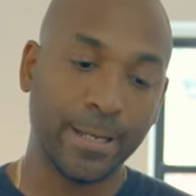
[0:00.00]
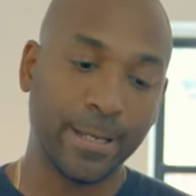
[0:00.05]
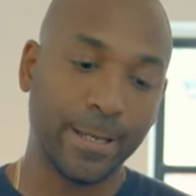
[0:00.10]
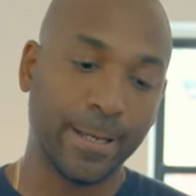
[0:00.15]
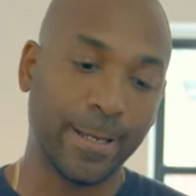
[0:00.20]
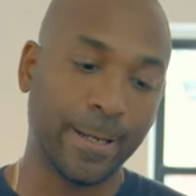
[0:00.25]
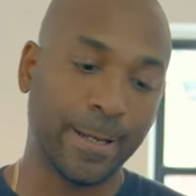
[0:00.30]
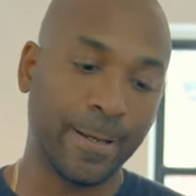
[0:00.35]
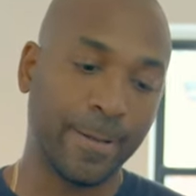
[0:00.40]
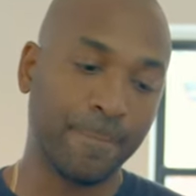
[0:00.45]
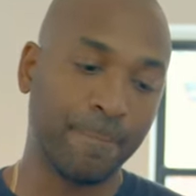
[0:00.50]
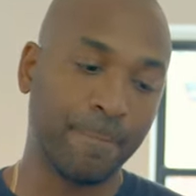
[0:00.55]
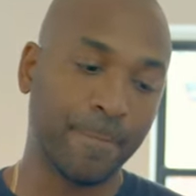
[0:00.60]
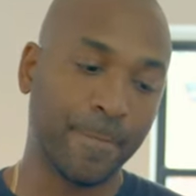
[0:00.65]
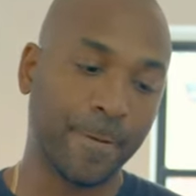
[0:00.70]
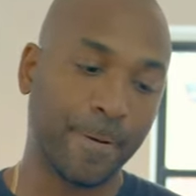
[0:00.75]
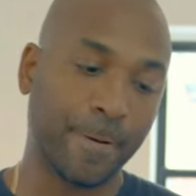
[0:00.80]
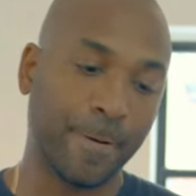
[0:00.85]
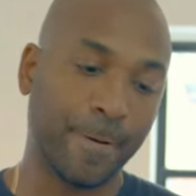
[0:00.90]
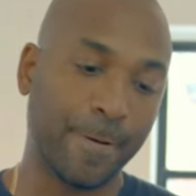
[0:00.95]

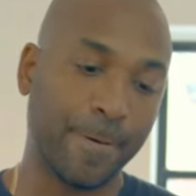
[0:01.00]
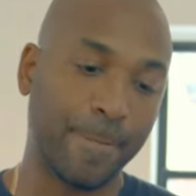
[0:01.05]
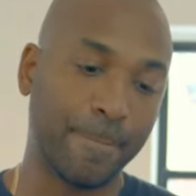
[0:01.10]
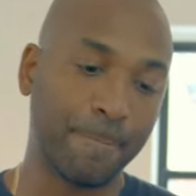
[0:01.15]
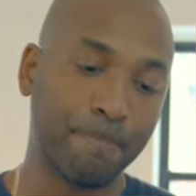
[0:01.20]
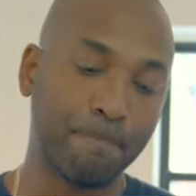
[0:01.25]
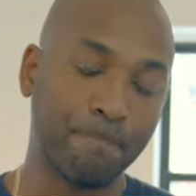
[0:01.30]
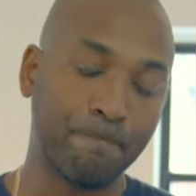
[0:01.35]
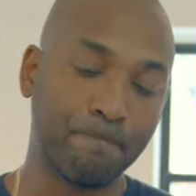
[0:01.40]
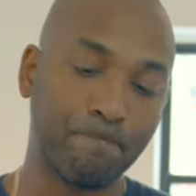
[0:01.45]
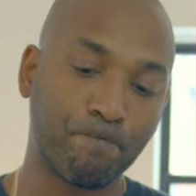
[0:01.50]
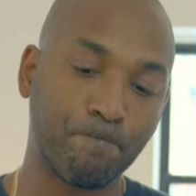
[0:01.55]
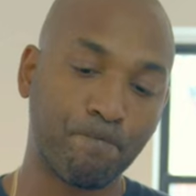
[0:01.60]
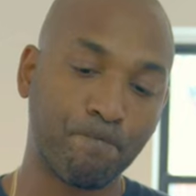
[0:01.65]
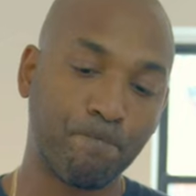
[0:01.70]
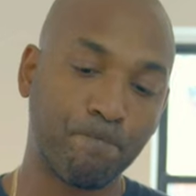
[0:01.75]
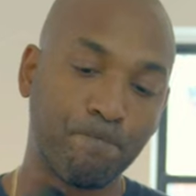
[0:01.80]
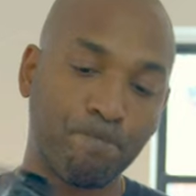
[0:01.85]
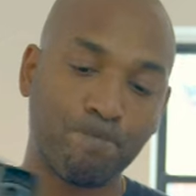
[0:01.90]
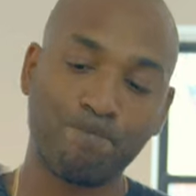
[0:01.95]
And um,
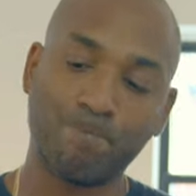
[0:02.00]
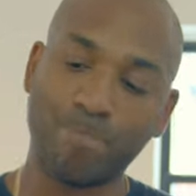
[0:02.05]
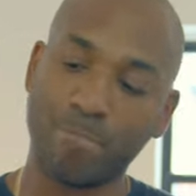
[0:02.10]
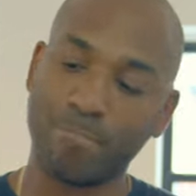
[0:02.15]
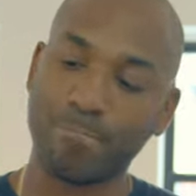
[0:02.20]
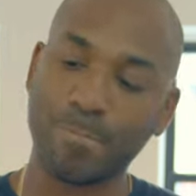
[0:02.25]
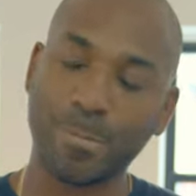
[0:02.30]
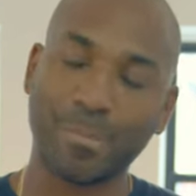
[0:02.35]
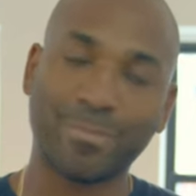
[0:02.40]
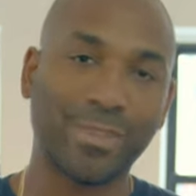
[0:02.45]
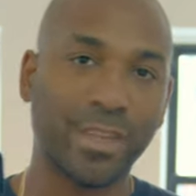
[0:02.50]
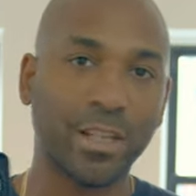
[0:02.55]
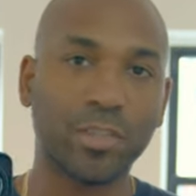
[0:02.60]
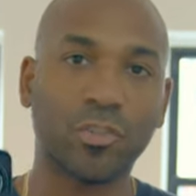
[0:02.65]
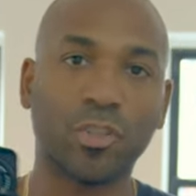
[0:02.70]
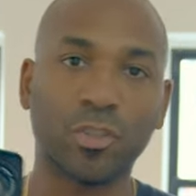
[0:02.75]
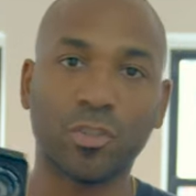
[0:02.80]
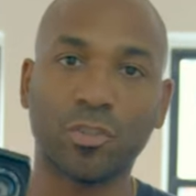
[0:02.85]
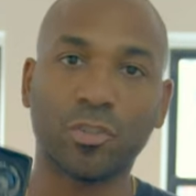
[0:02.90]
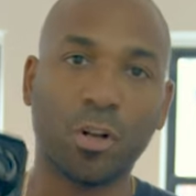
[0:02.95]

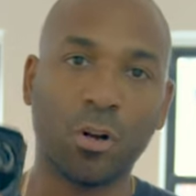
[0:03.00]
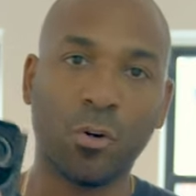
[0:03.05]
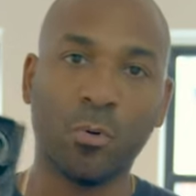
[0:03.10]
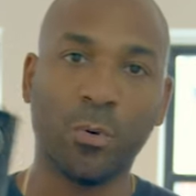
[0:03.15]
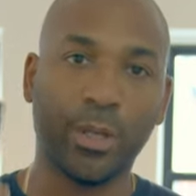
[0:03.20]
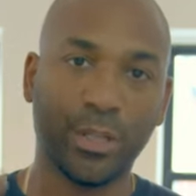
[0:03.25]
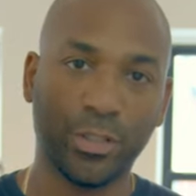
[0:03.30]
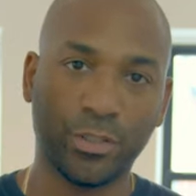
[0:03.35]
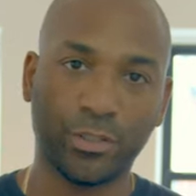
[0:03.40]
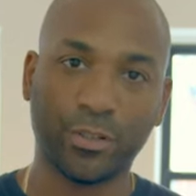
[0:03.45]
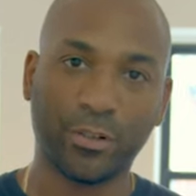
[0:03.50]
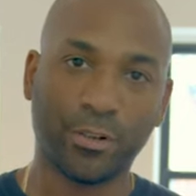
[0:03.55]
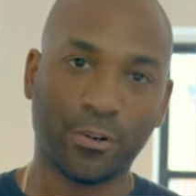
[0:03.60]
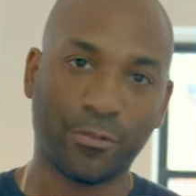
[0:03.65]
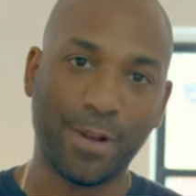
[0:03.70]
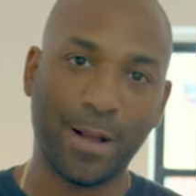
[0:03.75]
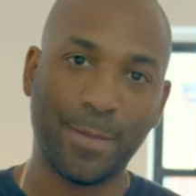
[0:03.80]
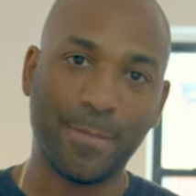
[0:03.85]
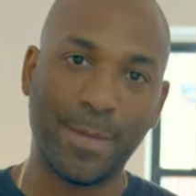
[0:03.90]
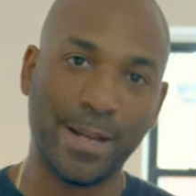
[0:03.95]
this is always
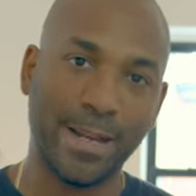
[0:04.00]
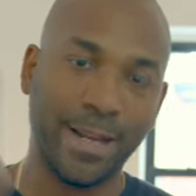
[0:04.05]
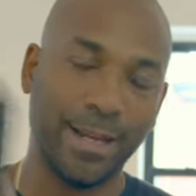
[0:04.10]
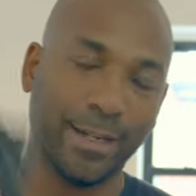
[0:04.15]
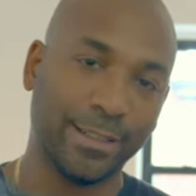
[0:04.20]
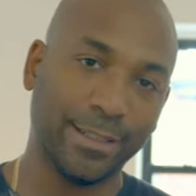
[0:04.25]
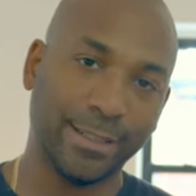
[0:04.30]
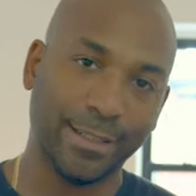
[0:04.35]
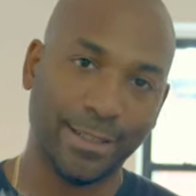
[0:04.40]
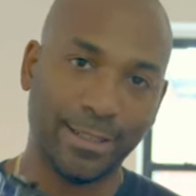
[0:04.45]
around my neck.